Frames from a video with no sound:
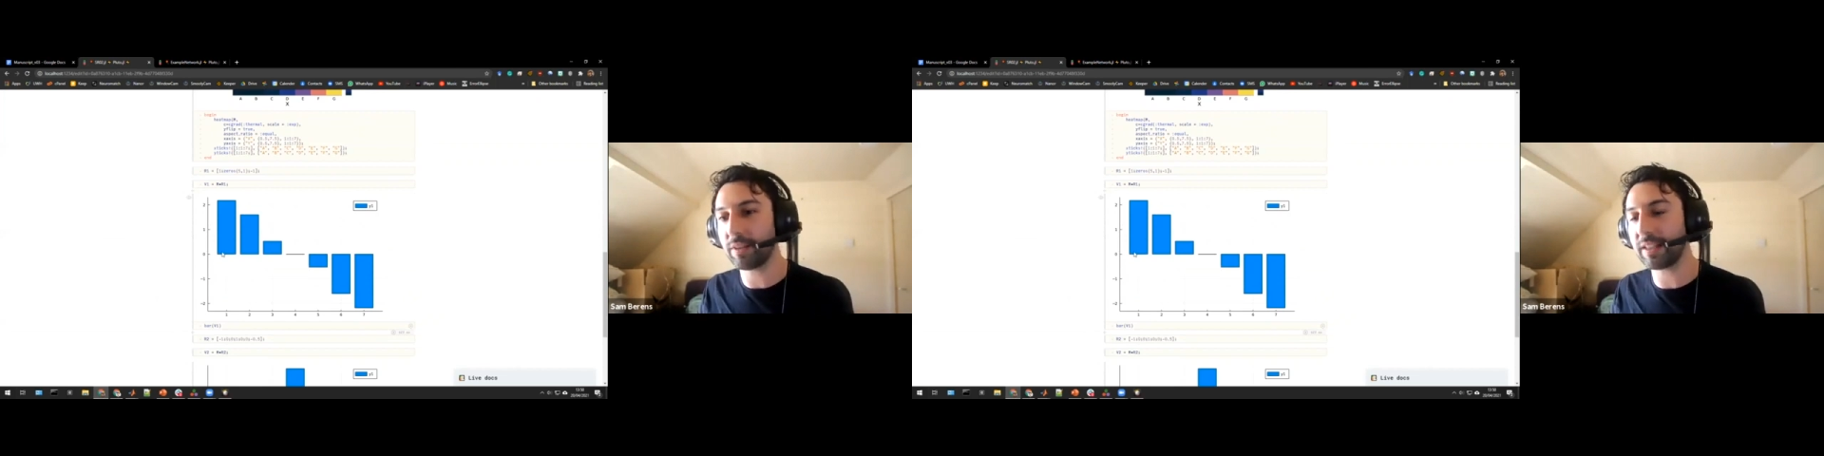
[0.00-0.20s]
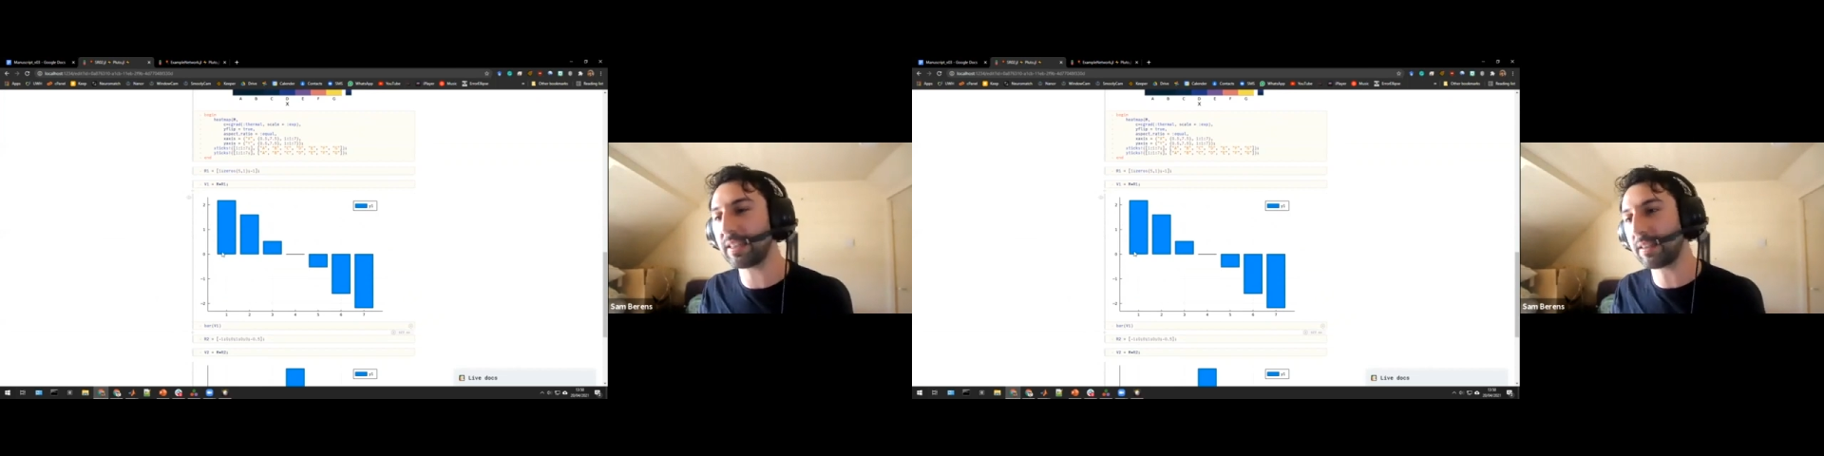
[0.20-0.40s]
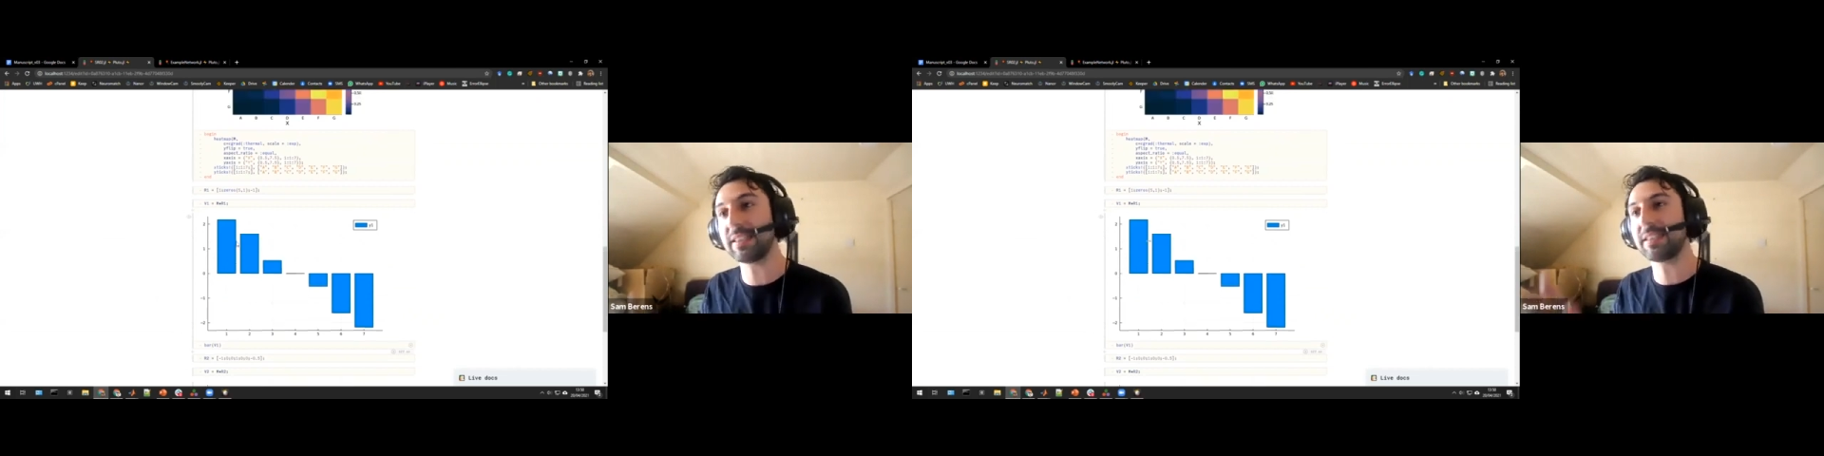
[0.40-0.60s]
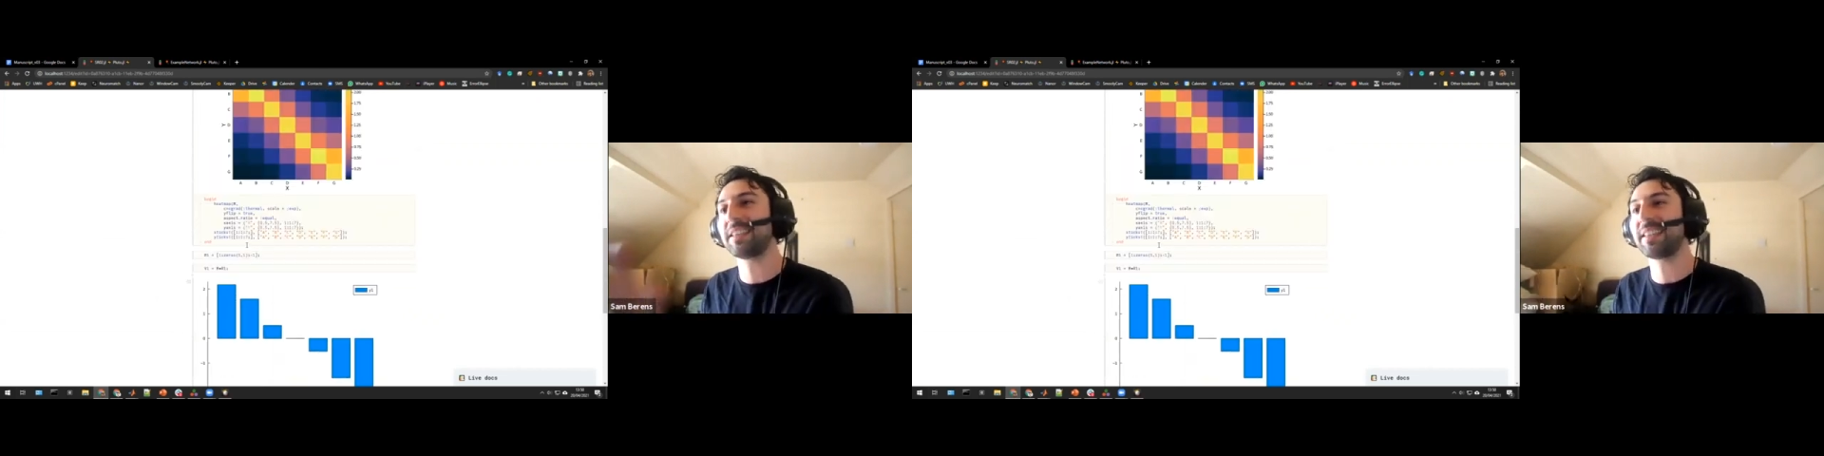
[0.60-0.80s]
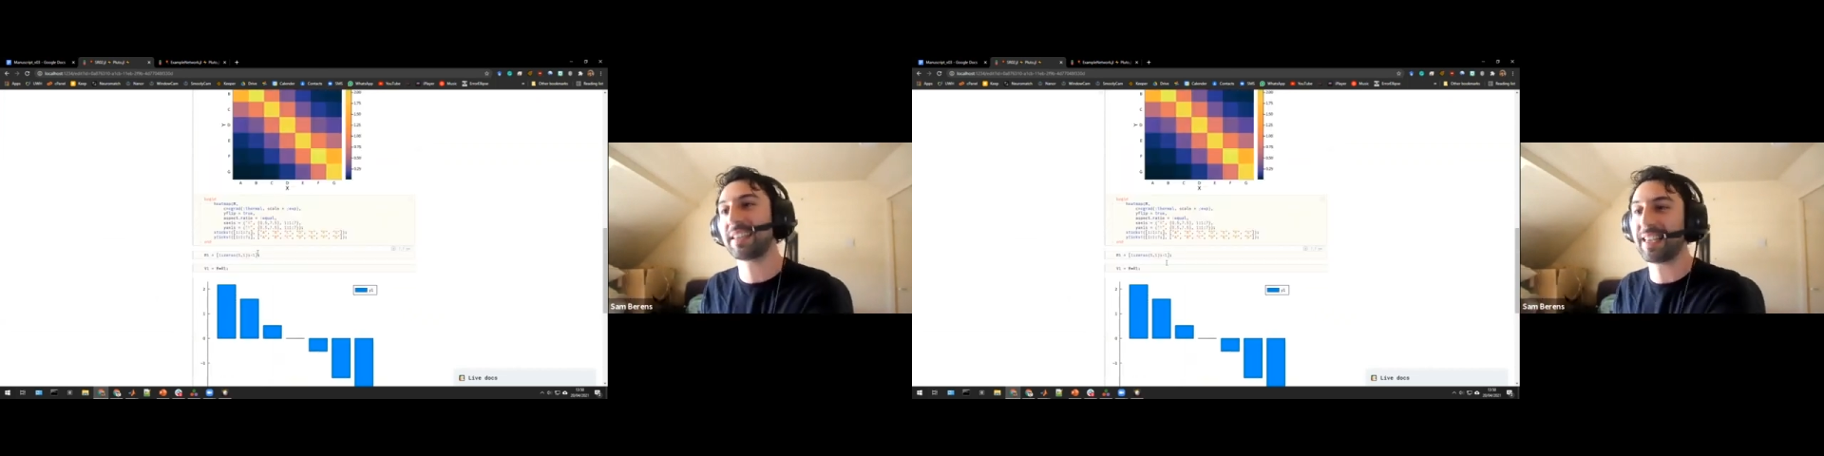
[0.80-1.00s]
this is the
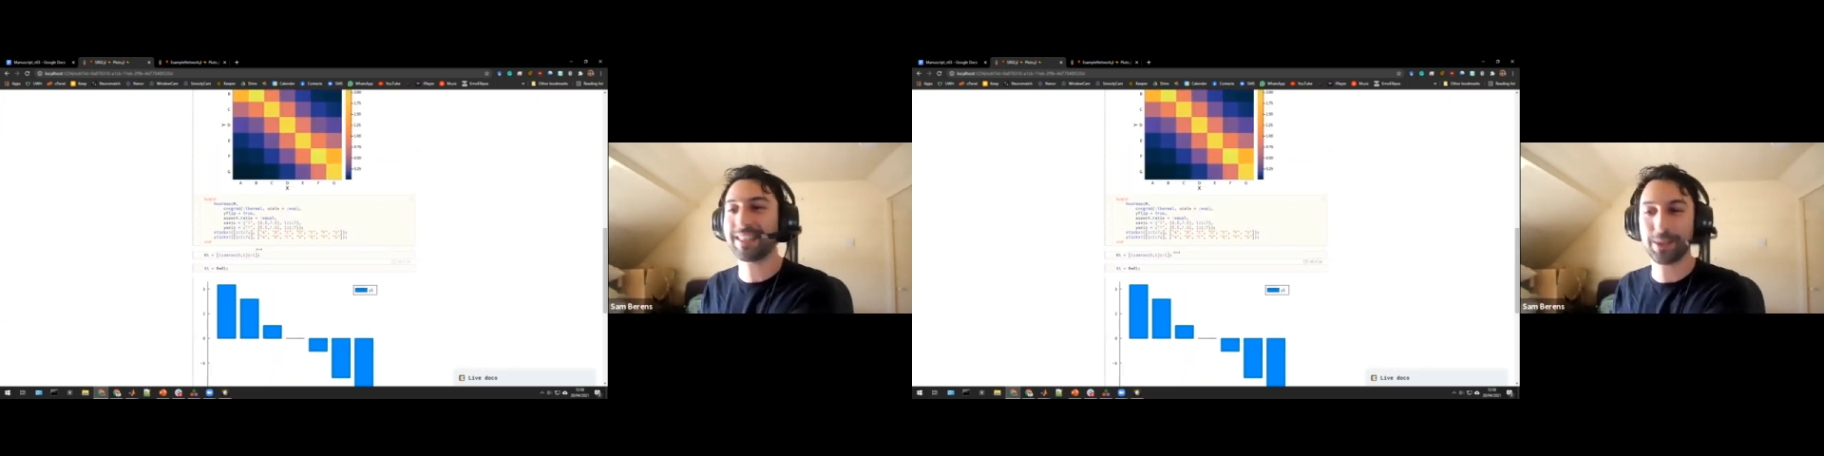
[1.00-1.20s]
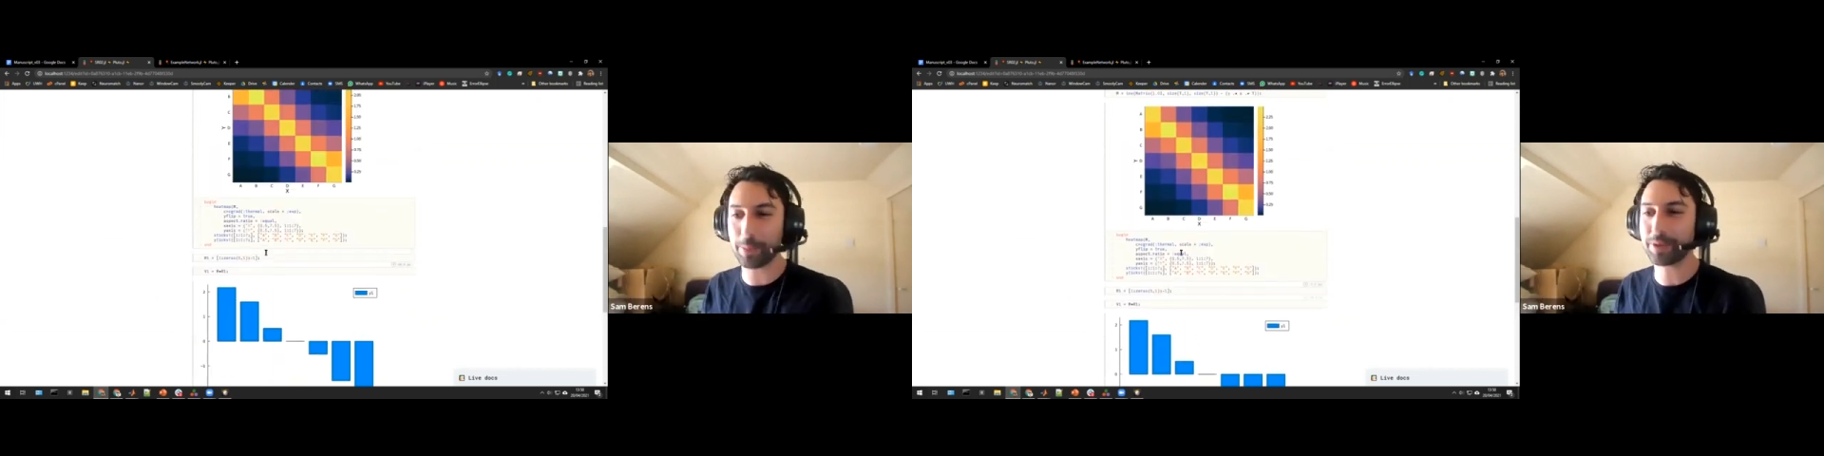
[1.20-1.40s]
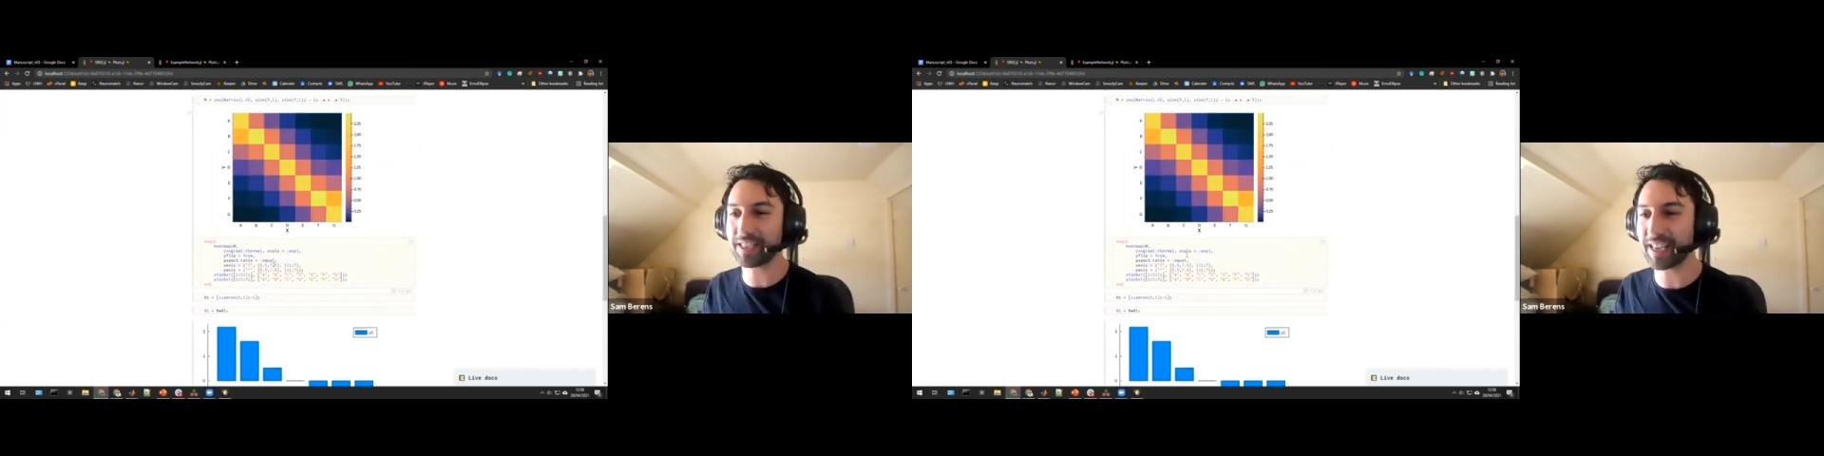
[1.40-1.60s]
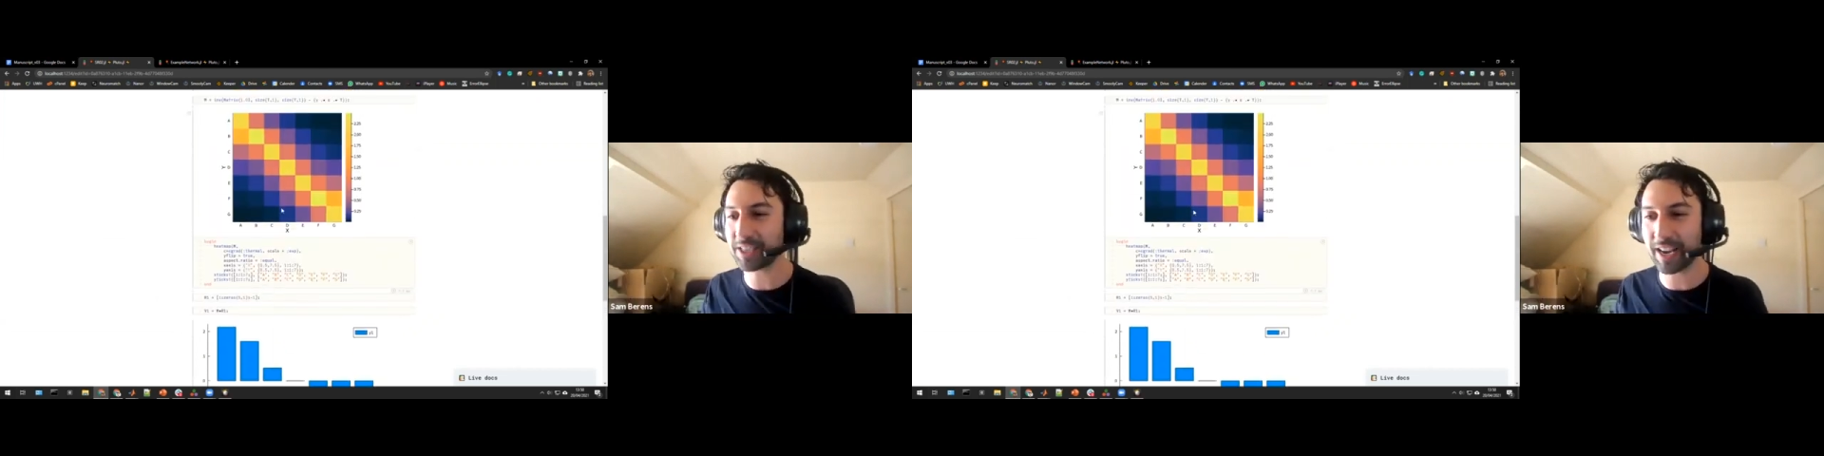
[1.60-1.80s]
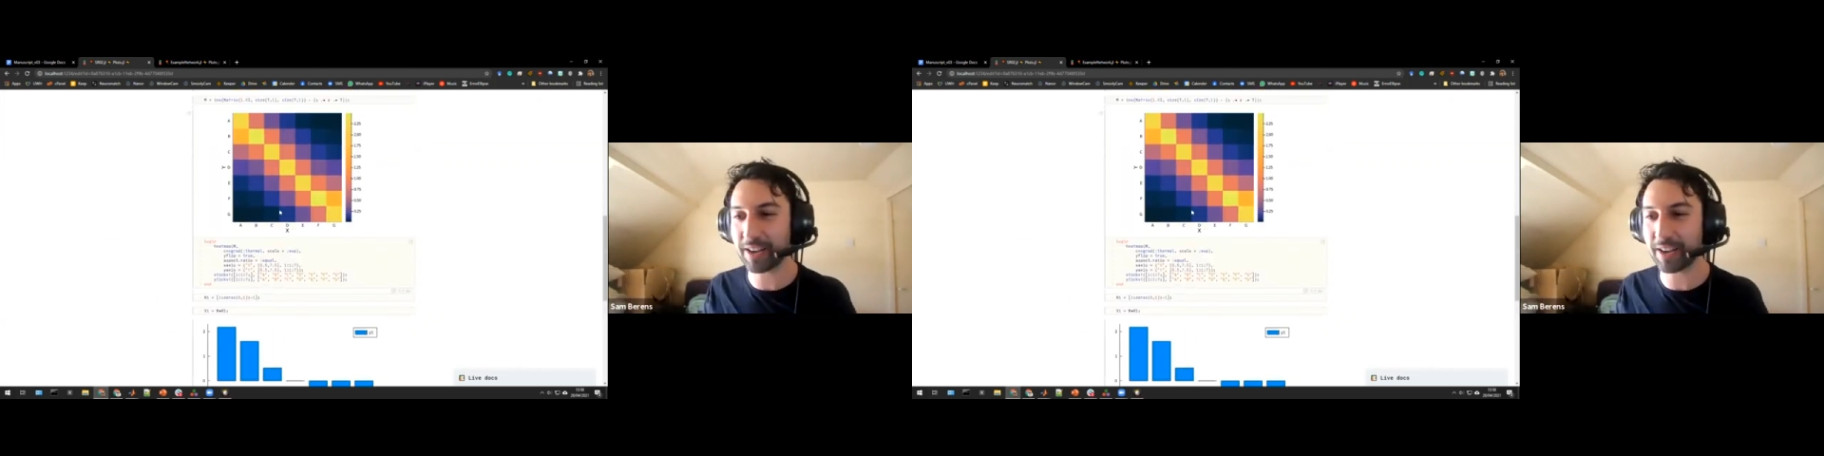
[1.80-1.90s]
successor representation.